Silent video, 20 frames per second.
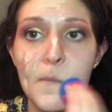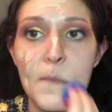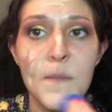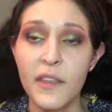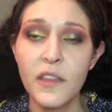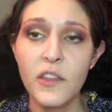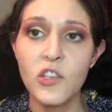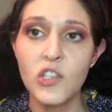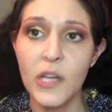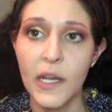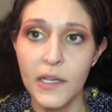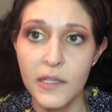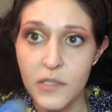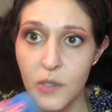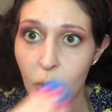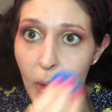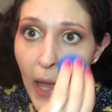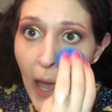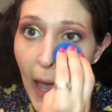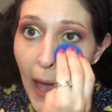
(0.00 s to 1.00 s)
I think the shade is
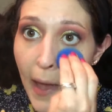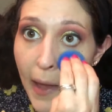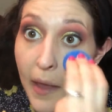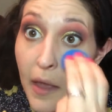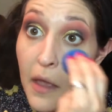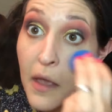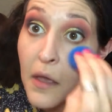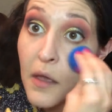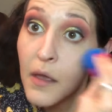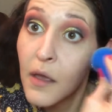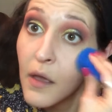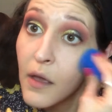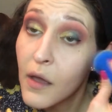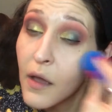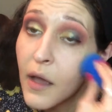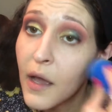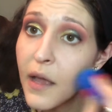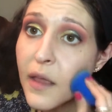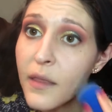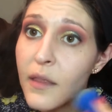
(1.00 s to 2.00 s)
okay.
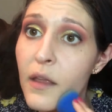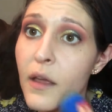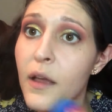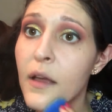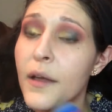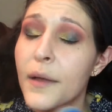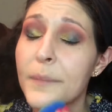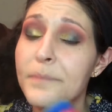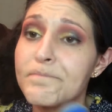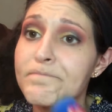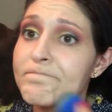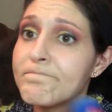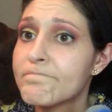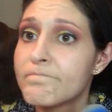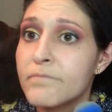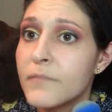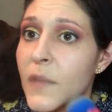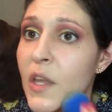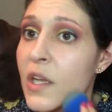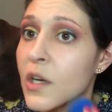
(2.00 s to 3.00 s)
You
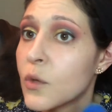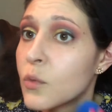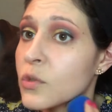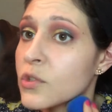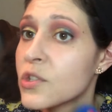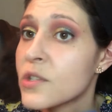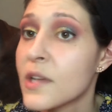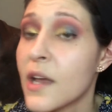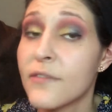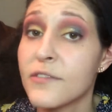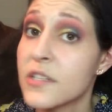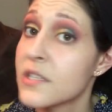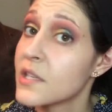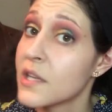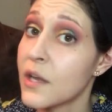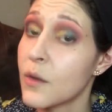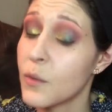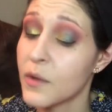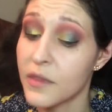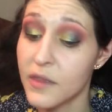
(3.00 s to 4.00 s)
know, we'll just have to
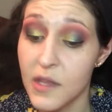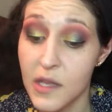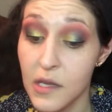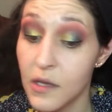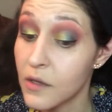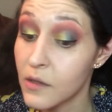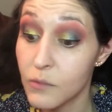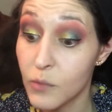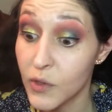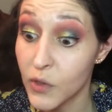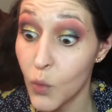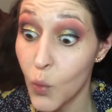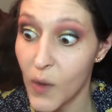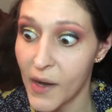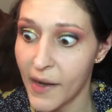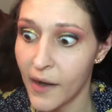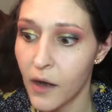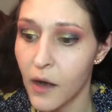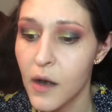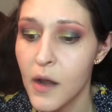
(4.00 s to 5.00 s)
see with the
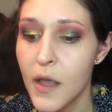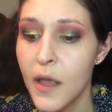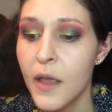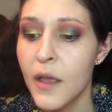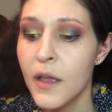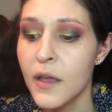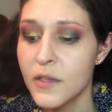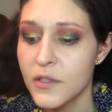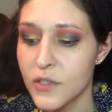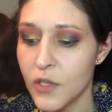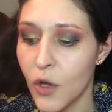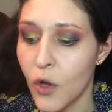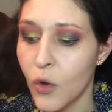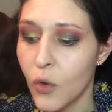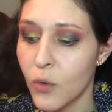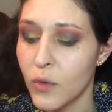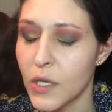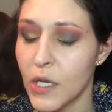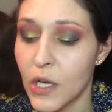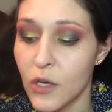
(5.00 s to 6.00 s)
wear.
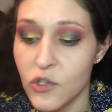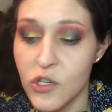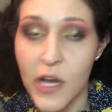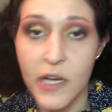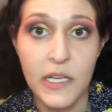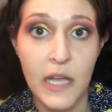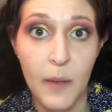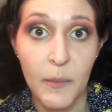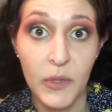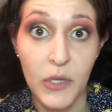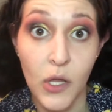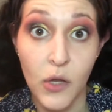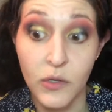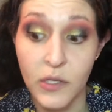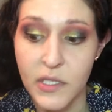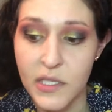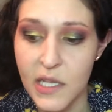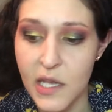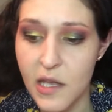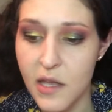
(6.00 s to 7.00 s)
So, you know, check down below
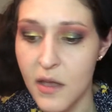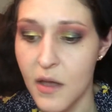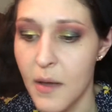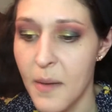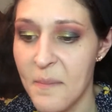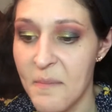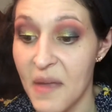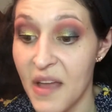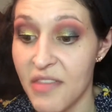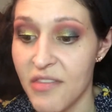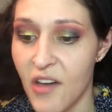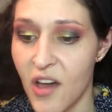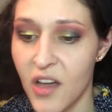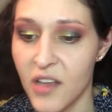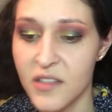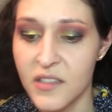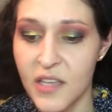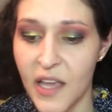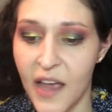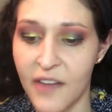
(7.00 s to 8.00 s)
to see my
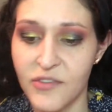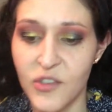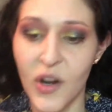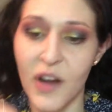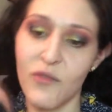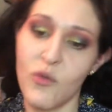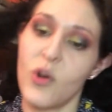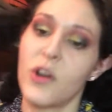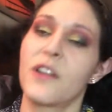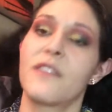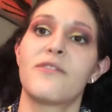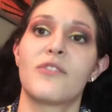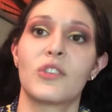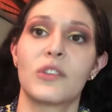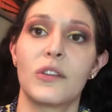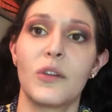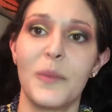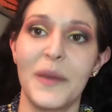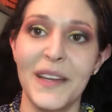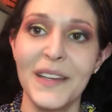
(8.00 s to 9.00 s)
thoughts after I've worn it for a
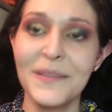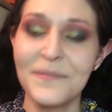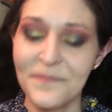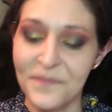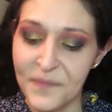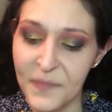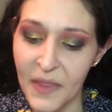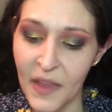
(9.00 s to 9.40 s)
little bit.